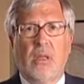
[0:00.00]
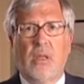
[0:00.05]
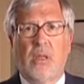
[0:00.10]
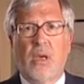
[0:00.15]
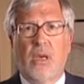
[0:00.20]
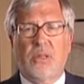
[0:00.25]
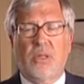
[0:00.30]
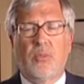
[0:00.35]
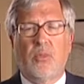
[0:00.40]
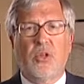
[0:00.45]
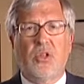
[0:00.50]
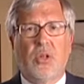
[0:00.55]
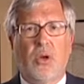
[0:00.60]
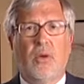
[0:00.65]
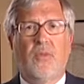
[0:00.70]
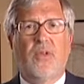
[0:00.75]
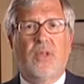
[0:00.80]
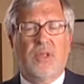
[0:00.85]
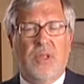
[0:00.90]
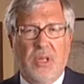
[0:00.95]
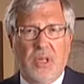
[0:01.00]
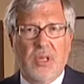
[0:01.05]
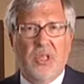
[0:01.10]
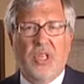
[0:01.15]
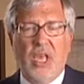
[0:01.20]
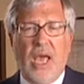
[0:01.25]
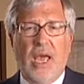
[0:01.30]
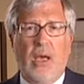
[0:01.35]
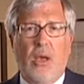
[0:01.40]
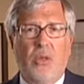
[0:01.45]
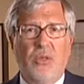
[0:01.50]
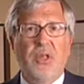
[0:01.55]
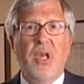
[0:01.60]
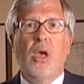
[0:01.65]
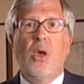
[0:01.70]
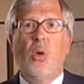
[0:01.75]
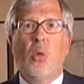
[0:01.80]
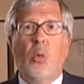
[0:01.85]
customer service and sales,